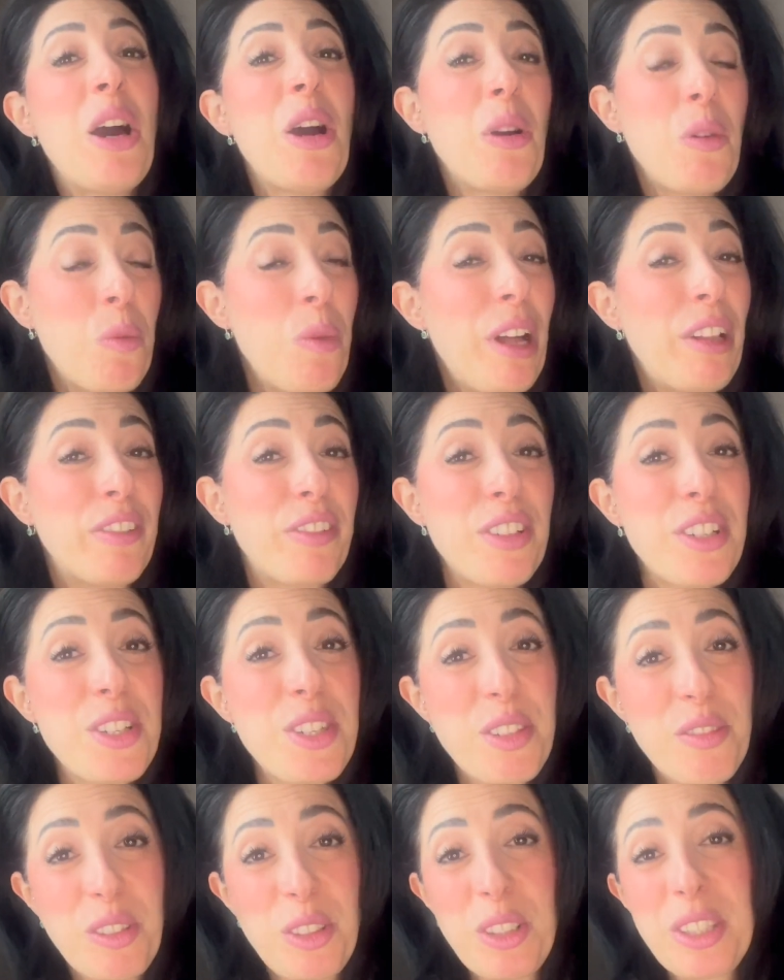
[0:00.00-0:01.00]
Well,
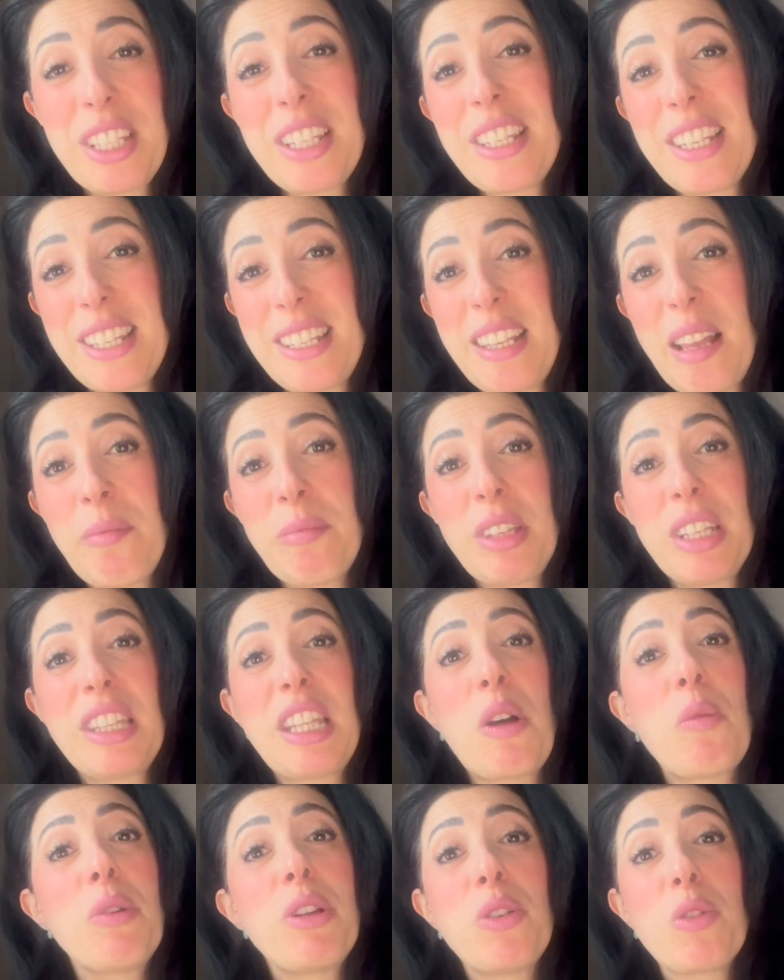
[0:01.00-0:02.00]
first of all, this is something
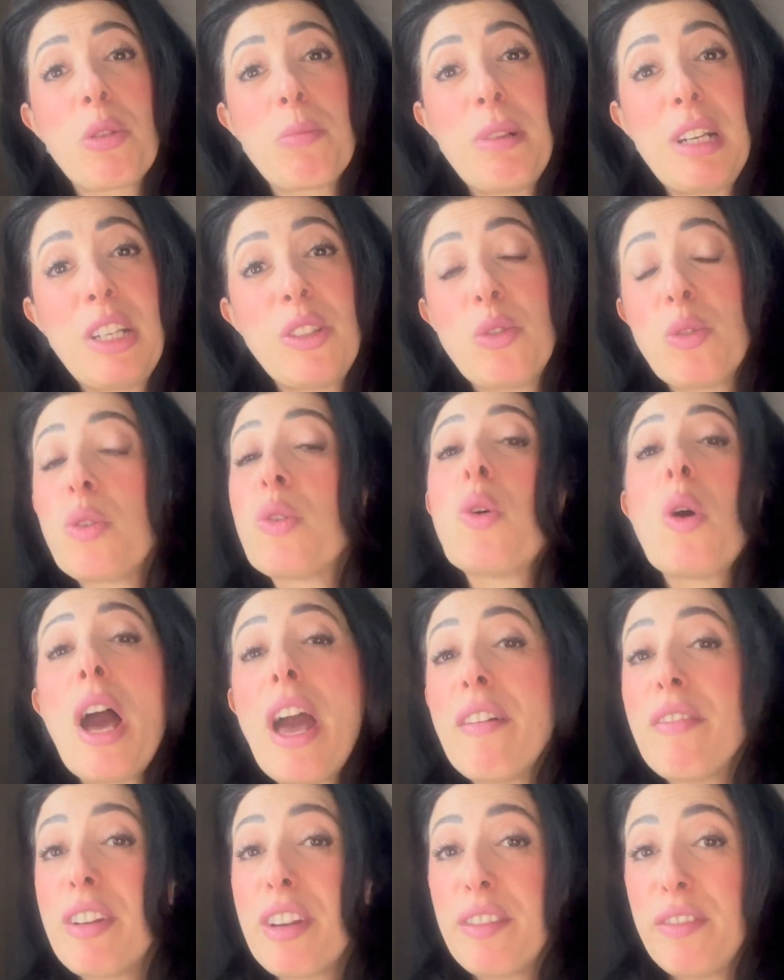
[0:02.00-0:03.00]
that we normally do
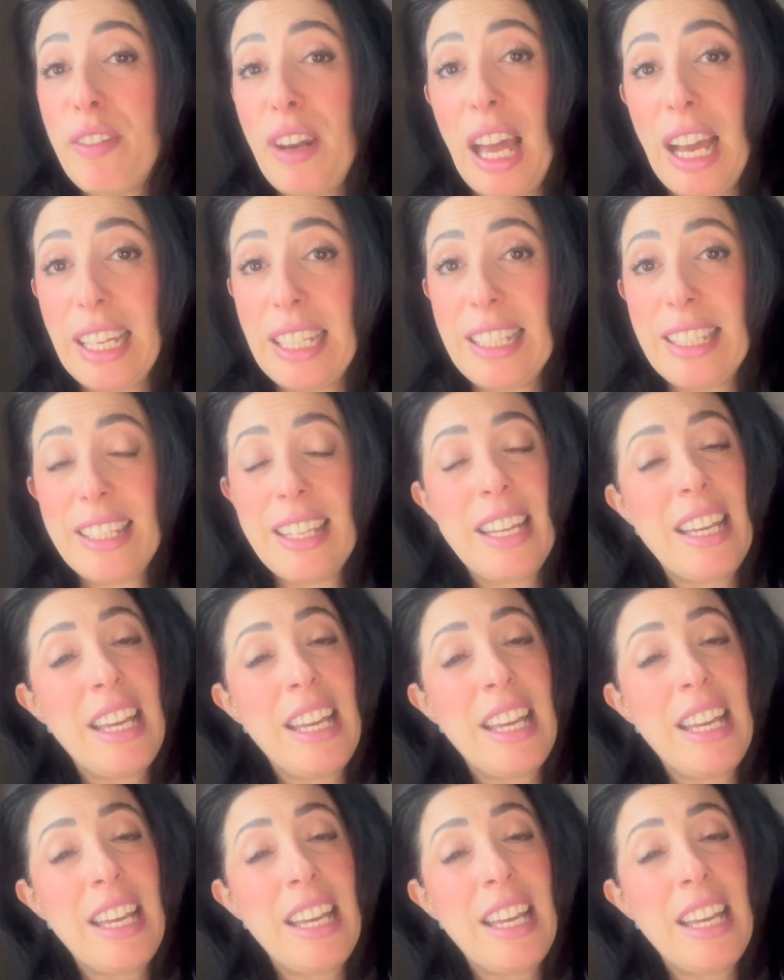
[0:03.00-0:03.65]
every flight.